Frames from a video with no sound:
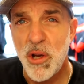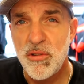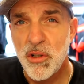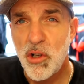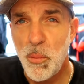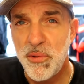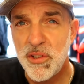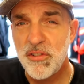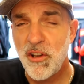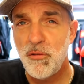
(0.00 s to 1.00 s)
Moto
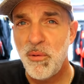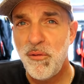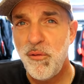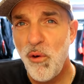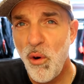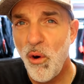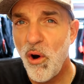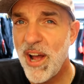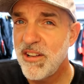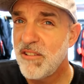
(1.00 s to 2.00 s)
Composite stuff
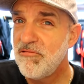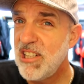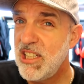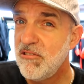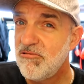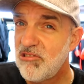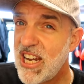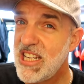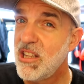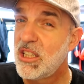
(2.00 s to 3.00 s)
before and I really
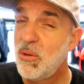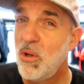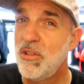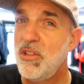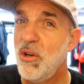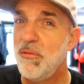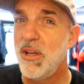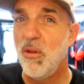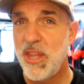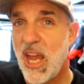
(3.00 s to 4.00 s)
rate the quality of
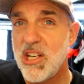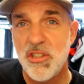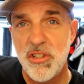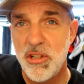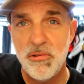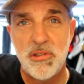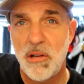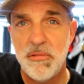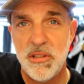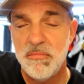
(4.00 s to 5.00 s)
it. The H2 is
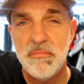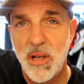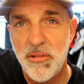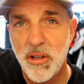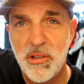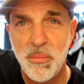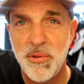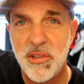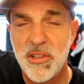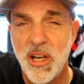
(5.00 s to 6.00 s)
covered in Moto
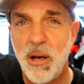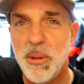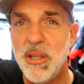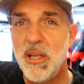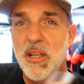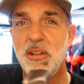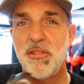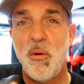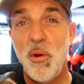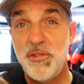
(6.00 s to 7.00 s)
Composites carbon
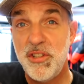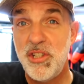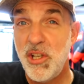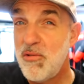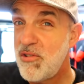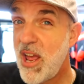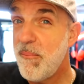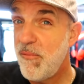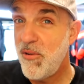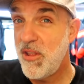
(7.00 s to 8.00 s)
so I wanted to use
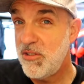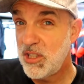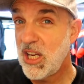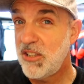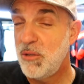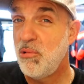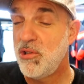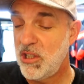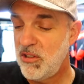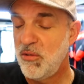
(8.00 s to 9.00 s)
them for the Ducati
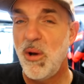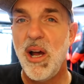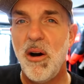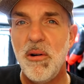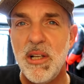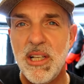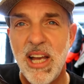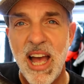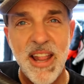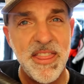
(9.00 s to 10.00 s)
project as well
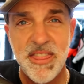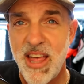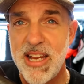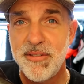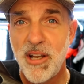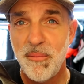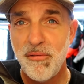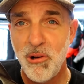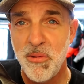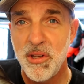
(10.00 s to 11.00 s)
and they've come
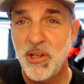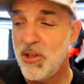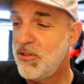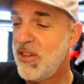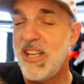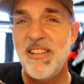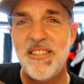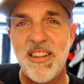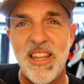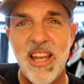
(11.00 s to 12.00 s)
through with the goods.
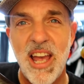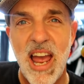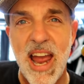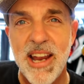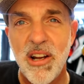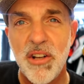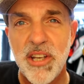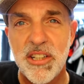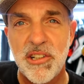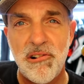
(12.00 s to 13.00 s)
These are their
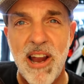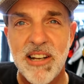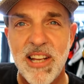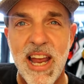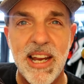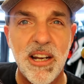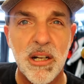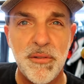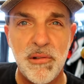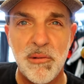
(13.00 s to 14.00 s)
handguards. I had a cracked
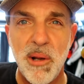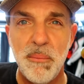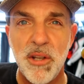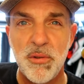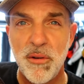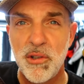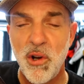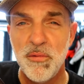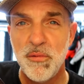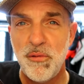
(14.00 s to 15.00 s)
handguard if you remember so I've
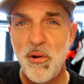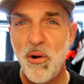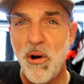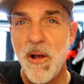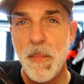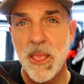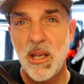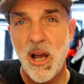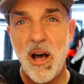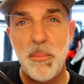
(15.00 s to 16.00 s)
gone for
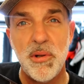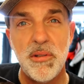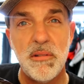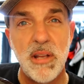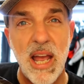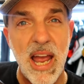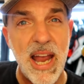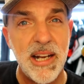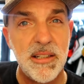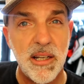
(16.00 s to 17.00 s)
carbon
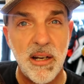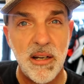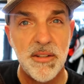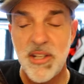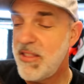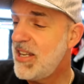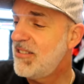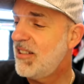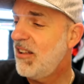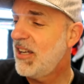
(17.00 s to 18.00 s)
handguards. Now
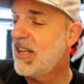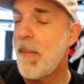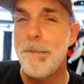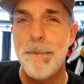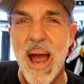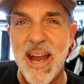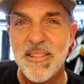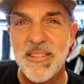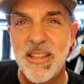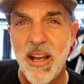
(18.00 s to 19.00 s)
these are like a
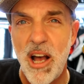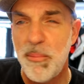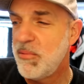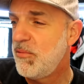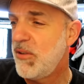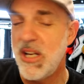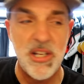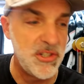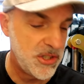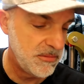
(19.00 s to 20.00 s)
matte carbon
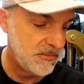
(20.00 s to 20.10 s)
finish